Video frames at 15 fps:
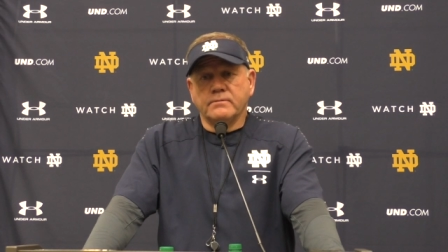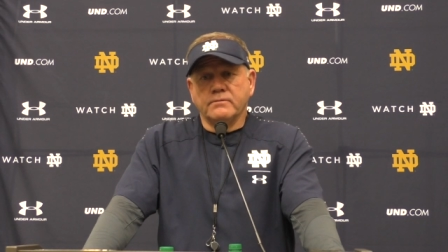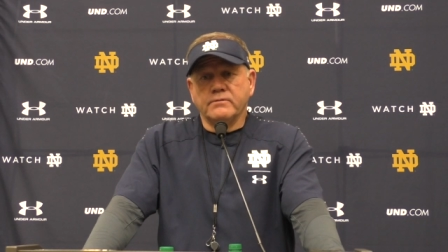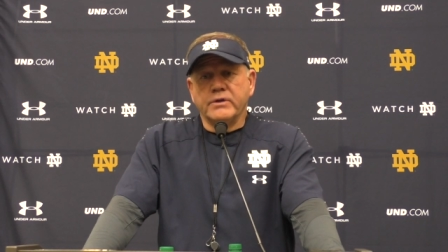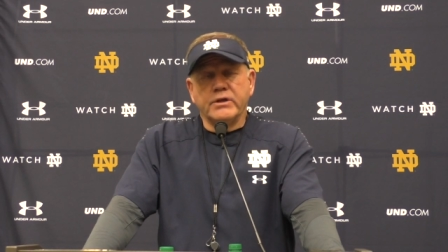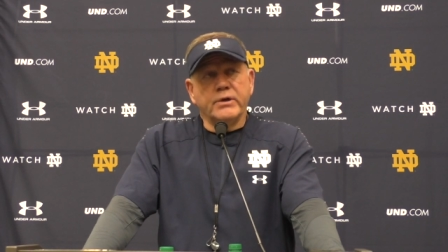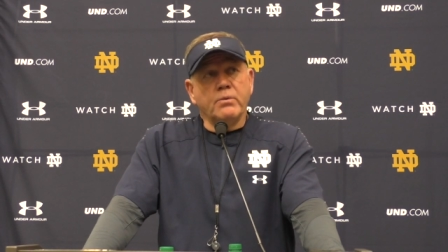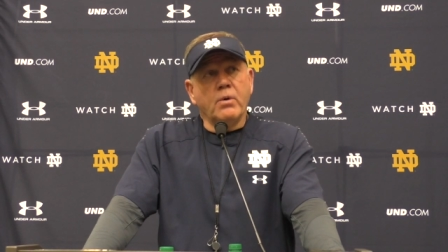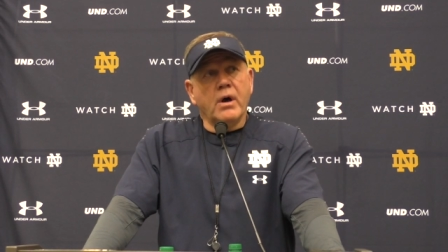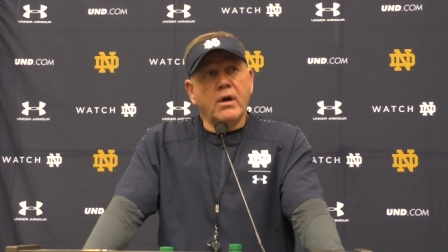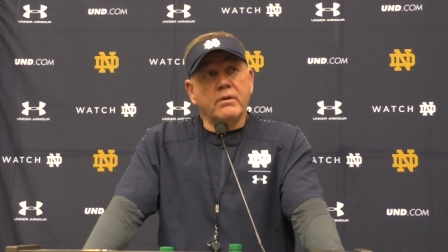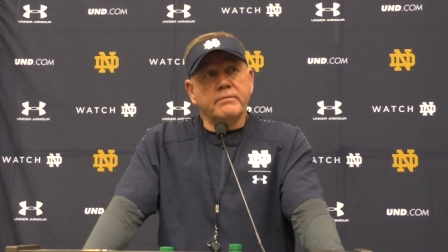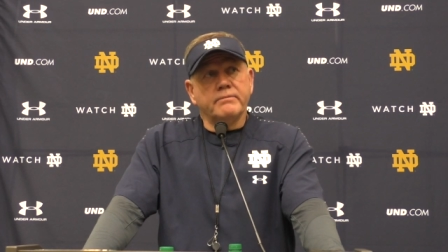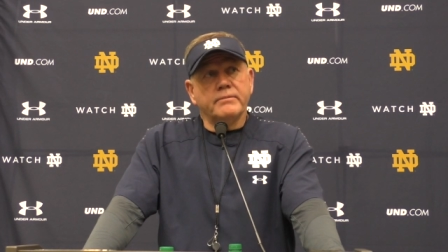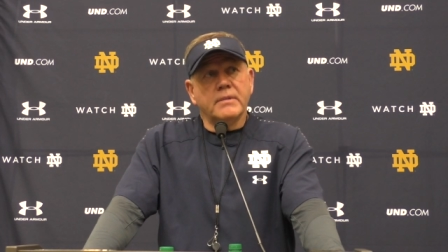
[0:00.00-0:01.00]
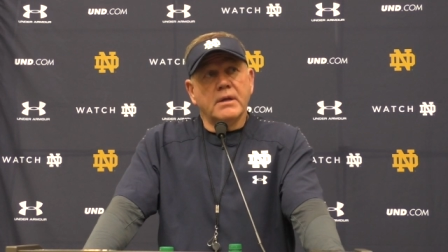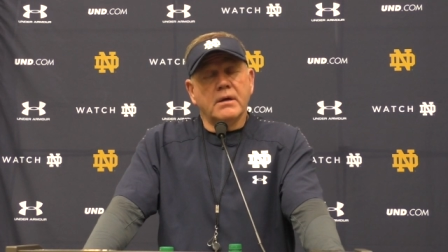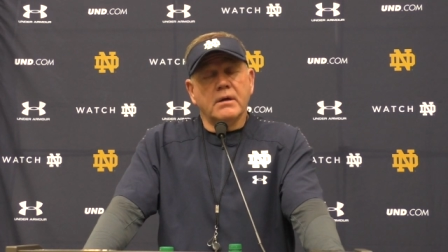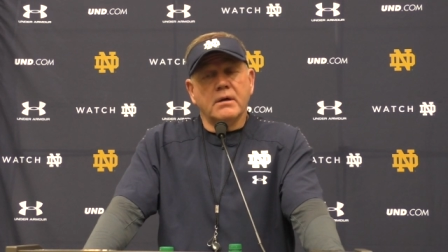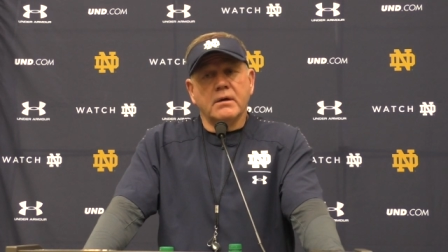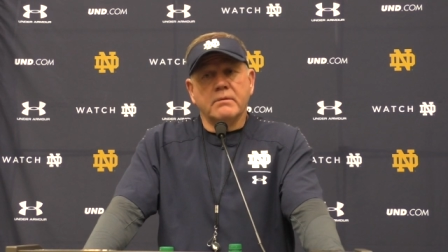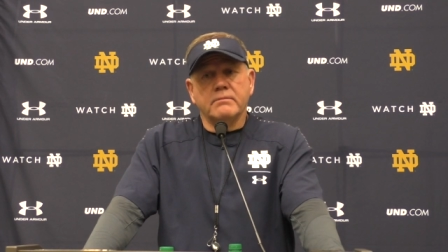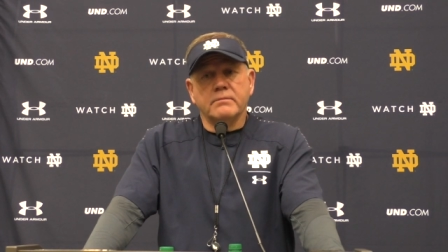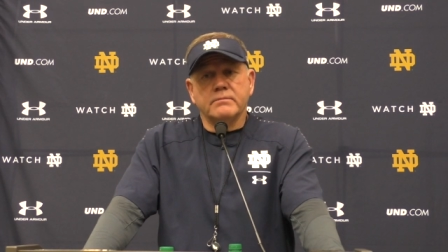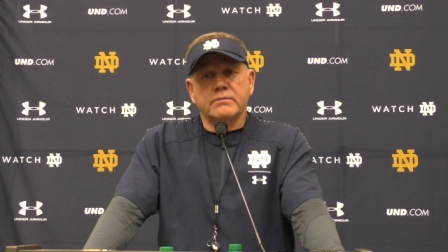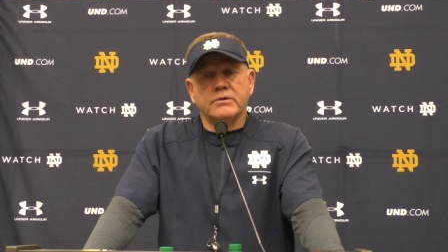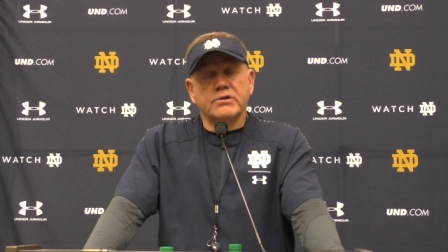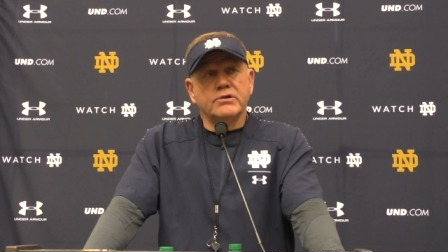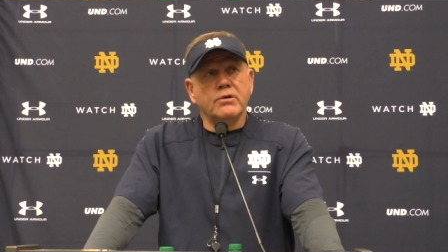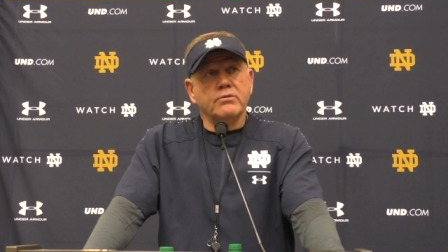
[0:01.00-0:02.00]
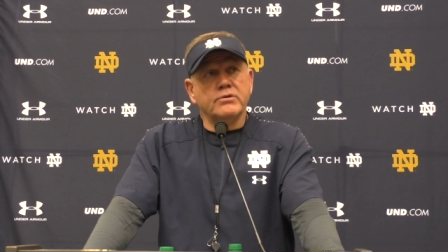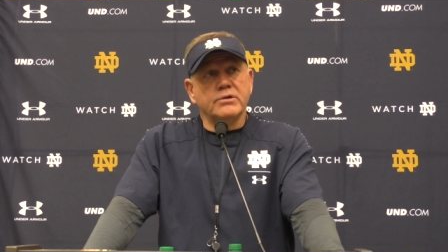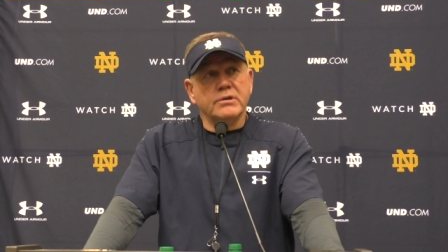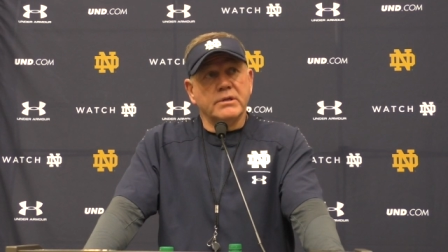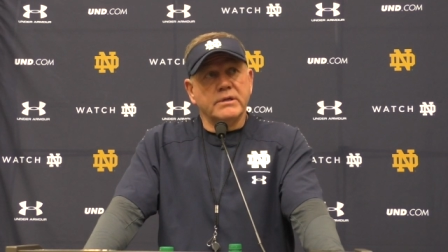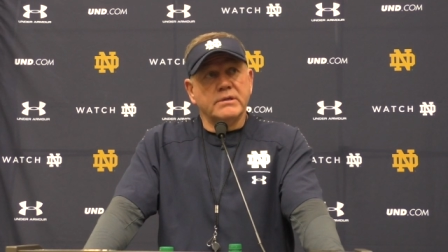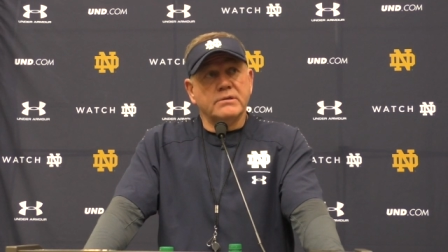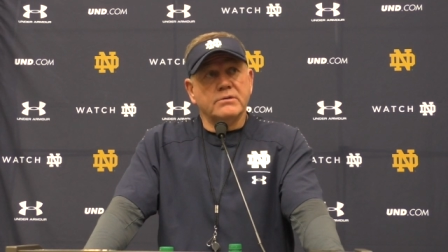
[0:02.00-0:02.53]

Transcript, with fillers: really well socially.